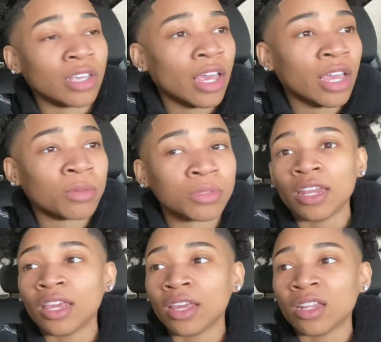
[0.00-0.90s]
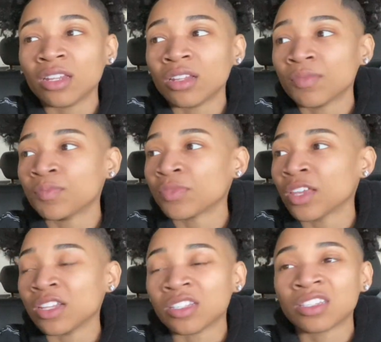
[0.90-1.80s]
games and
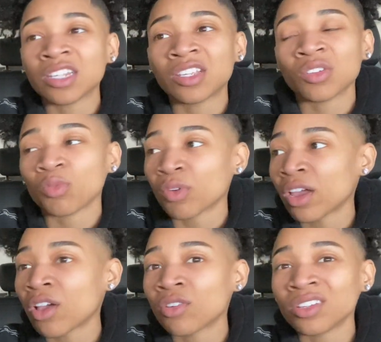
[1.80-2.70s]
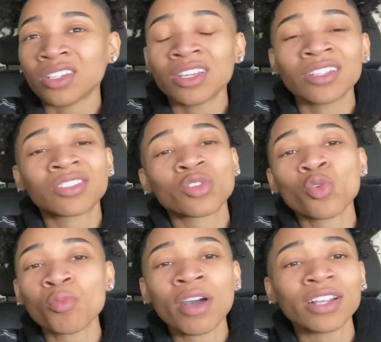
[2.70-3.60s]
and sneaking around and it's
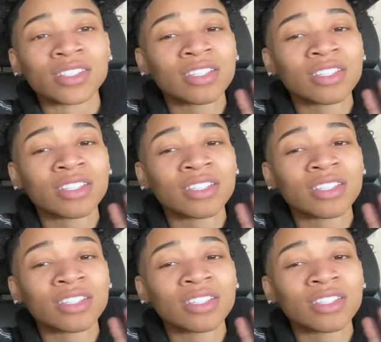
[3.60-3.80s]
too much